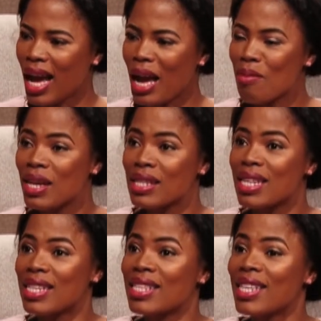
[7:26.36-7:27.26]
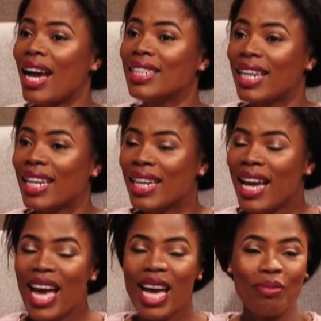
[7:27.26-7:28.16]
I'm excited.
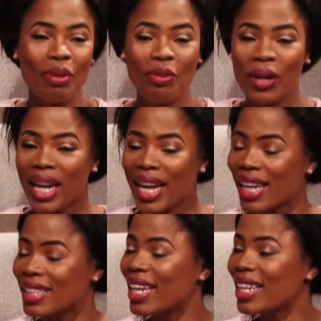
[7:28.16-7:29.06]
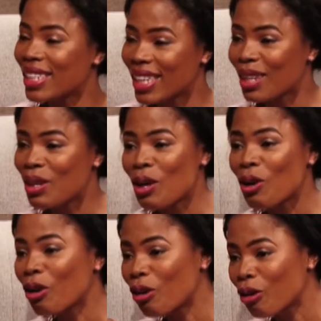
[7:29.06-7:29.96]
And people are like excited that they are
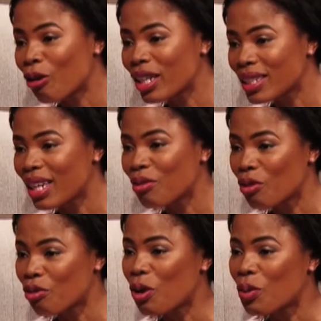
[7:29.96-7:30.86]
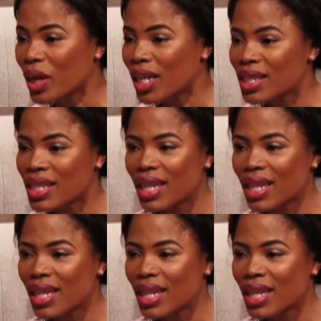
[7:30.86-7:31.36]
going on holiday for 4 weeks.